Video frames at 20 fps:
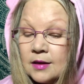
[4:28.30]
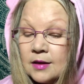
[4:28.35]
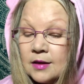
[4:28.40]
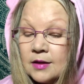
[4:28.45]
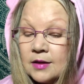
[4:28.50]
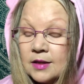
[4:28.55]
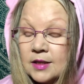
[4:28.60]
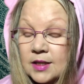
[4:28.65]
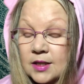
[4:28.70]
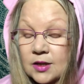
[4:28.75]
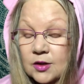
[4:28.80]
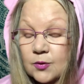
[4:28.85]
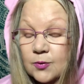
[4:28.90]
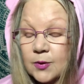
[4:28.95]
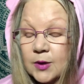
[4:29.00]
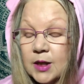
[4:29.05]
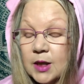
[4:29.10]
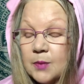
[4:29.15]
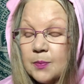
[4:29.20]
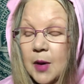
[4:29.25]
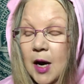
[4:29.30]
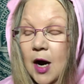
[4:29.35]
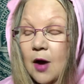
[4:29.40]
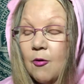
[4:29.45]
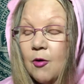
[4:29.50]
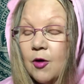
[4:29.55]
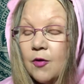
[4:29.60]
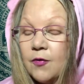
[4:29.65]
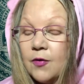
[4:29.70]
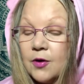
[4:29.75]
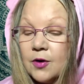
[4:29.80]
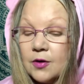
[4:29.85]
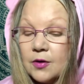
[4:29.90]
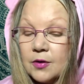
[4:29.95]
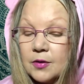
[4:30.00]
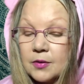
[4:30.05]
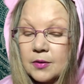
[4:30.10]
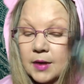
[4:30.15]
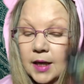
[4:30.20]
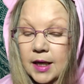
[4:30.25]
This is really
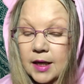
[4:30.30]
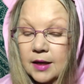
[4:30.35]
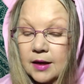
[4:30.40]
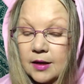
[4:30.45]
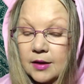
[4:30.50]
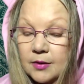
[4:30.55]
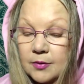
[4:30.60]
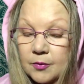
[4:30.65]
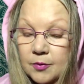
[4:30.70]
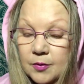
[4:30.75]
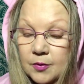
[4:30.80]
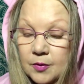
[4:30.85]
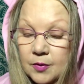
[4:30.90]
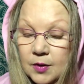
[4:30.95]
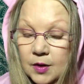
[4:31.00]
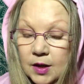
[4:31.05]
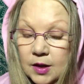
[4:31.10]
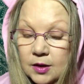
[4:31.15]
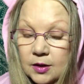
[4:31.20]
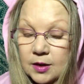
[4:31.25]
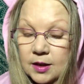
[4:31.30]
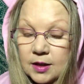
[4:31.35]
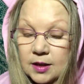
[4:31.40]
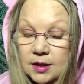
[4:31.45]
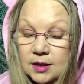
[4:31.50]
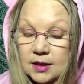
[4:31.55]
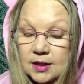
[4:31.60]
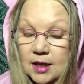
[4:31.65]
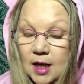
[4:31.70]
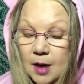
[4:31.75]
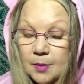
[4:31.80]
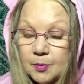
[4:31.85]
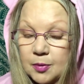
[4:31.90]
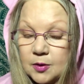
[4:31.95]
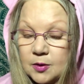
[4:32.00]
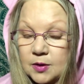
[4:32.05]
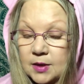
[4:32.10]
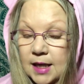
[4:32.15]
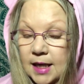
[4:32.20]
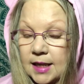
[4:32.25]
powerful. Like, look at this
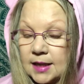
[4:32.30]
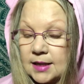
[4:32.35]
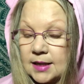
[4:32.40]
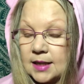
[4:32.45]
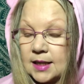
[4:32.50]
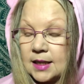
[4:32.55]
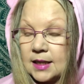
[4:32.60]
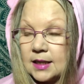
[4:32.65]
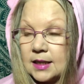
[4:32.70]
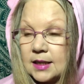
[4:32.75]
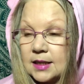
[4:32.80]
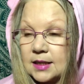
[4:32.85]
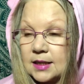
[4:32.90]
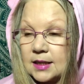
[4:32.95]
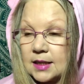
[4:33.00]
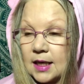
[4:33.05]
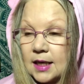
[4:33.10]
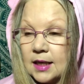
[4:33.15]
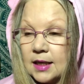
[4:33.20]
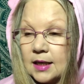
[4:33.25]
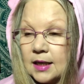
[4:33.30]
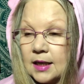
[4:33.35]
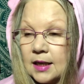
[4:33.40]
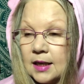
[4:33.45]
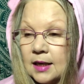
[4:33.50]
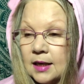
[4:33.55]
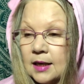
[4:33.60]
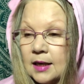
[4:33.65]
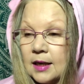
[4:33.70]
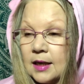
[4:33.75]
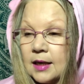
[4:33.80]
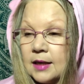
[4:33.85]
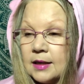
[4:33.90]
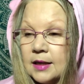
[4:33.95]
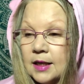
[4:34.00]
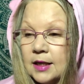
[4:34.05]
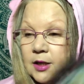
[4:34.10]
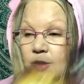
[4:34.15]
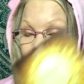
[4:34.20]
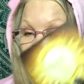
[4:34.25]
couple dancing in the sun. And
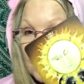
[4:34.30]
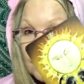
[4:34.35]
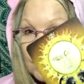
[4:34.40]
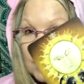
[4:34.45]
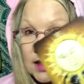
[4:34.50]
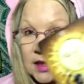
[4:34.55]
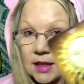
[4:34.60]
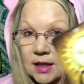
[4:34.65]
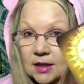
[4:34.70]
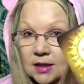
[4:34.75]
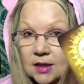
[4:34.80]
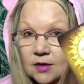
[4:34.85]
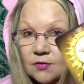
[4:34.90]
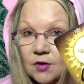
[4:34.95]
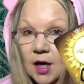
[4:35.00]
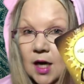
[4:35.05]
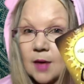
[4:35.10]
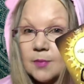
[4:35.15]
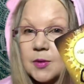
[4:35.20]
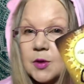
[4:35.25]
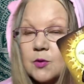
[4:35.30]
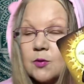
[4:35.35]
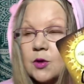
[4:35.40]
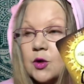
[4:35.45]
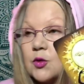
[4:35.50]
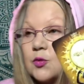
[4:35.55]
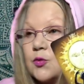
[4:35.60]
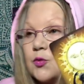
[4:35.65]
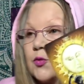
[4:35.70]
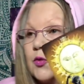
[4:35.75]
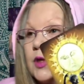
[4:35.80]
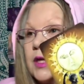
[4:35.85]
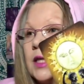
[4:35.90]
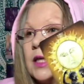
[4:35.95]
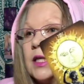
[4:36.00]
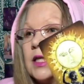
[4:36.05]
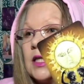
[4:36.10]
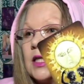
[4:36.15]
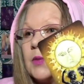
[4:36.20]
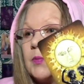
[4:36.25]
then you have the Six of Cups, which
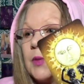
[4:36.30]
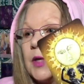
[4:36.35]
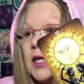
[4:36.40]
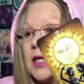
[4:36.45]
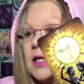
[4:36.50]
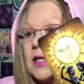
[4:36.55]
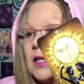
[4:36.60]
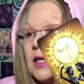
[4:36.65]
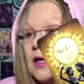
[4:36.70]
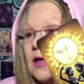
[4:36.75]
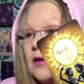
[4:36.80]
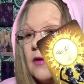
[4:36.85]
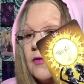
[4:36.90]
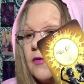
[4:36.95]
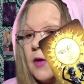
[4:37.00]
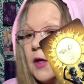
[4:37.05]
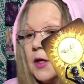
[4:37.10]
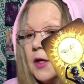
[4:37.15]
really speaks of...